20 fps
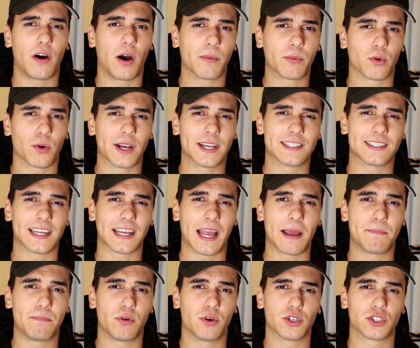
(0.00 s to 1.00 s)
of upgrades that
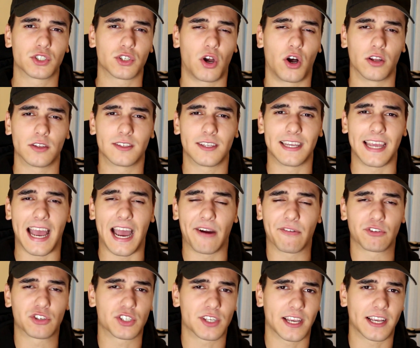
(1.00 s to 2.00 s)
get pushed onto the
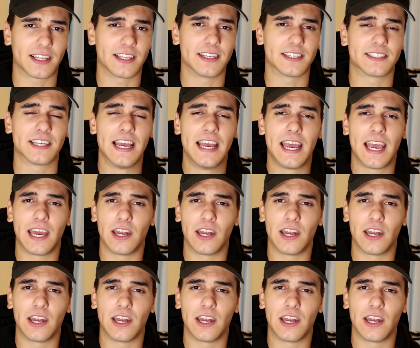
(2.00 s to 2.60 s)
average cyclist